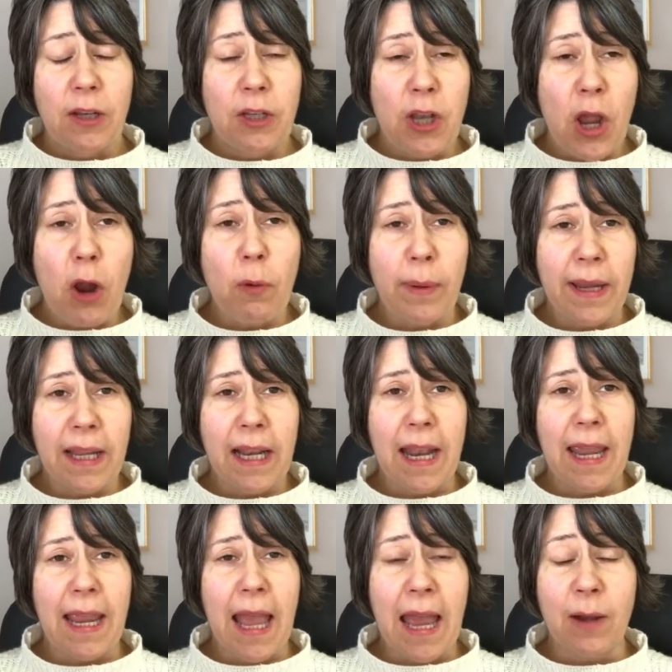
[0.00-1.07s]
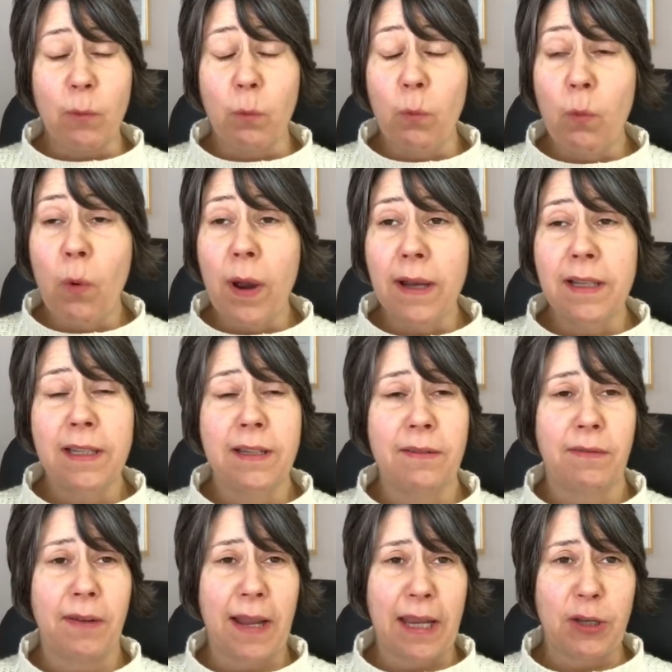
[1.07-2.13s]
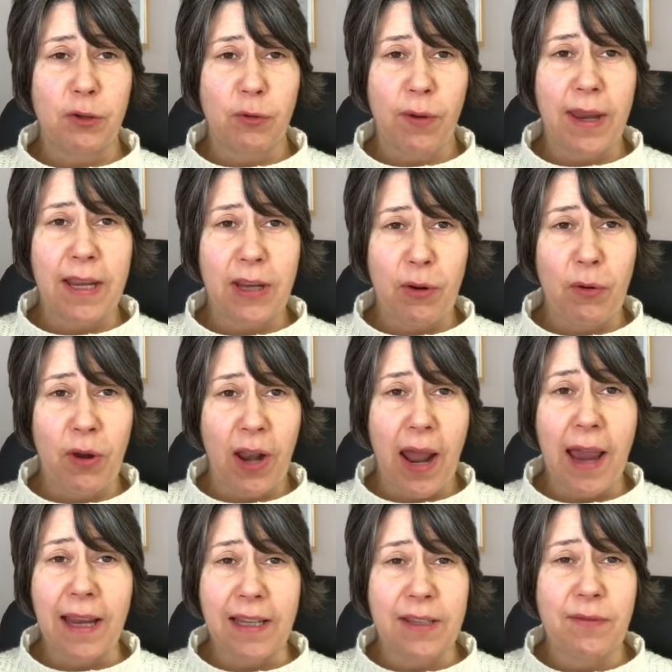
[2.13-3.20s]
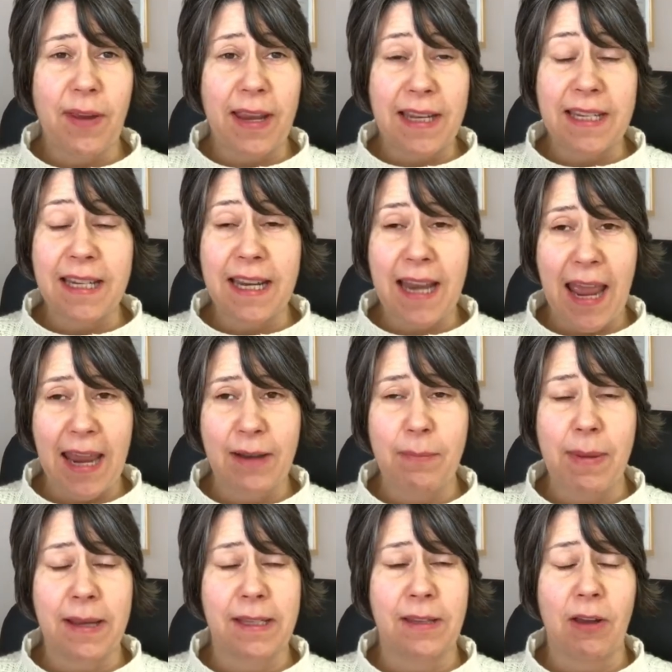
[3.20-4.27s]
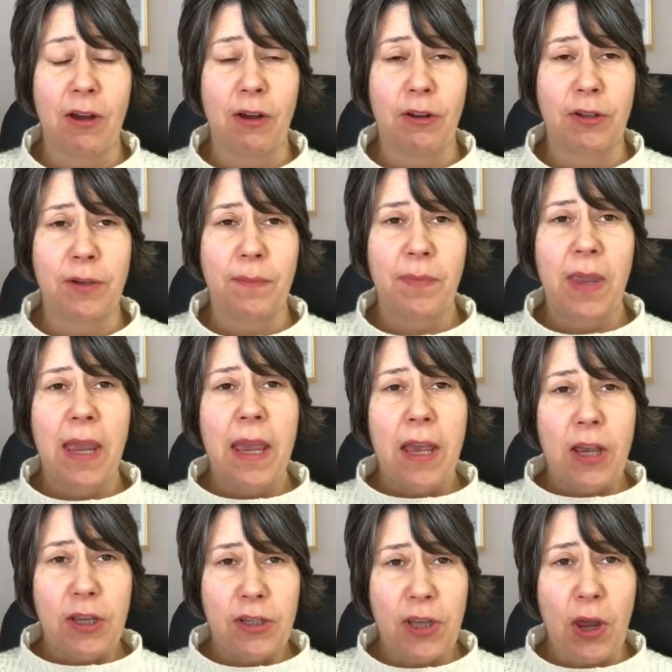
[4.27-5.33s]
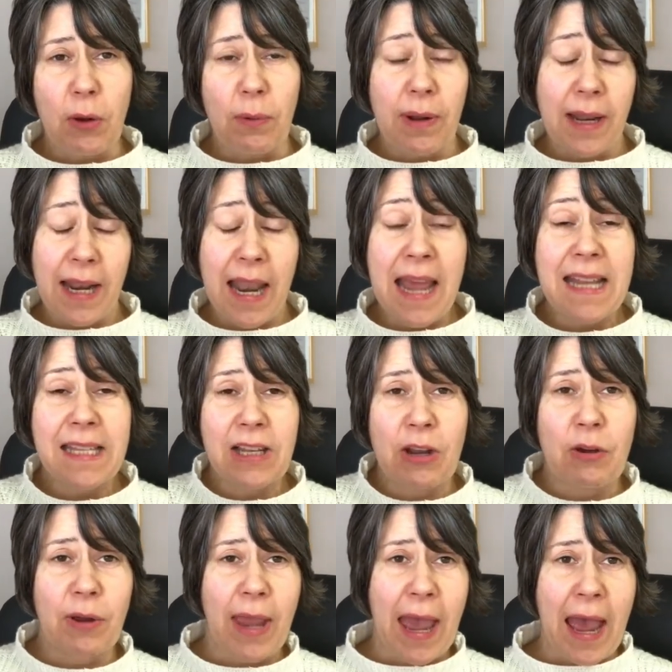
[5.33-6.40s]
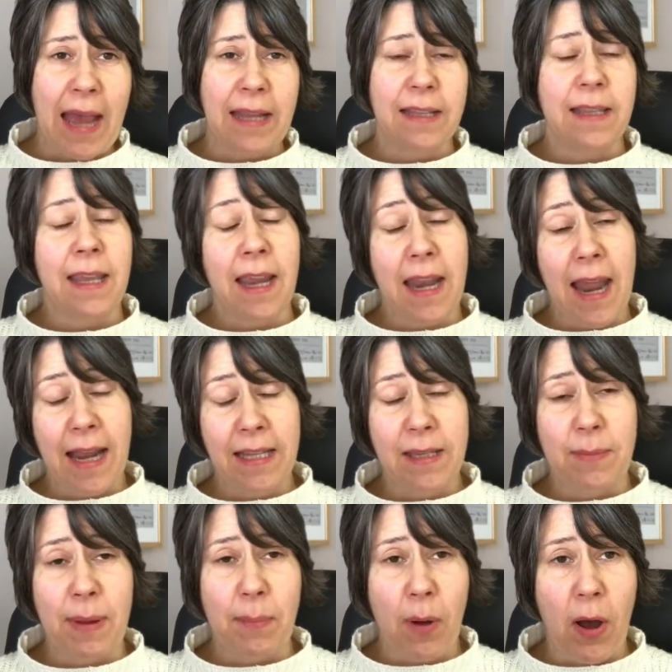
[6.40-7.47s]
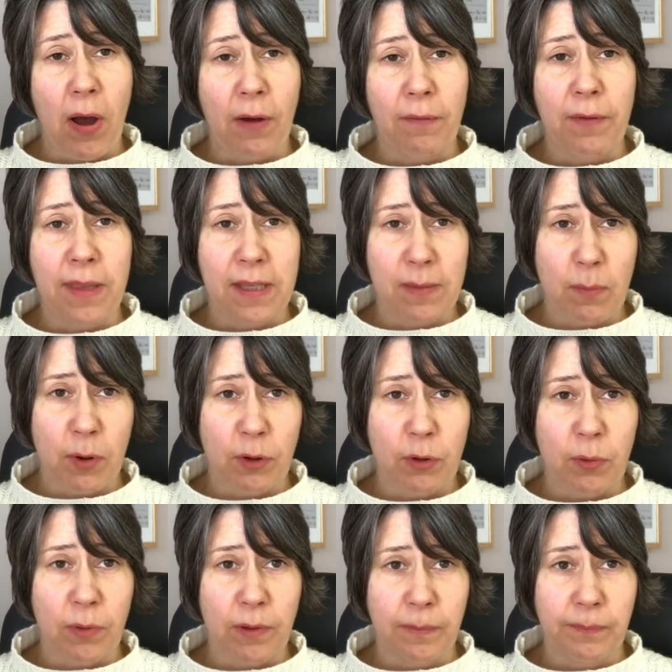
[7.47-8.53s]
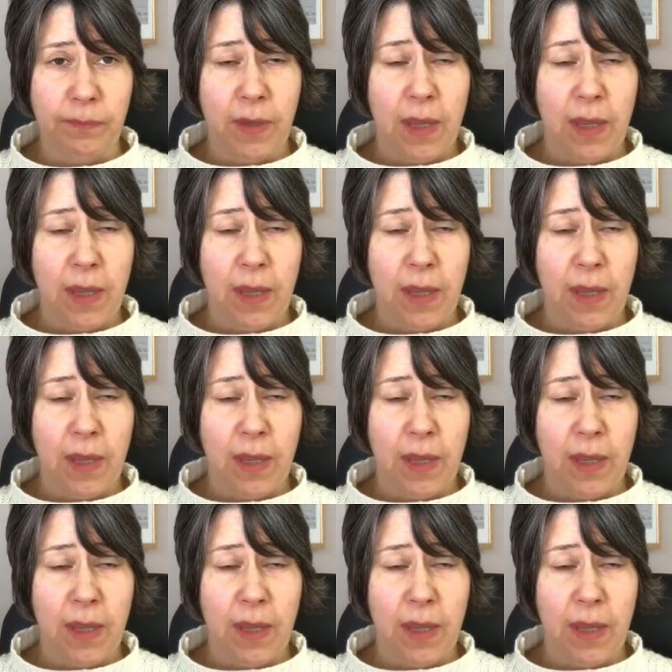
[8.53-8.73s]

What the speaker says: knowingly and wonderfully treat your clients for Indian head massage. So let's look at the anatomy part for this module.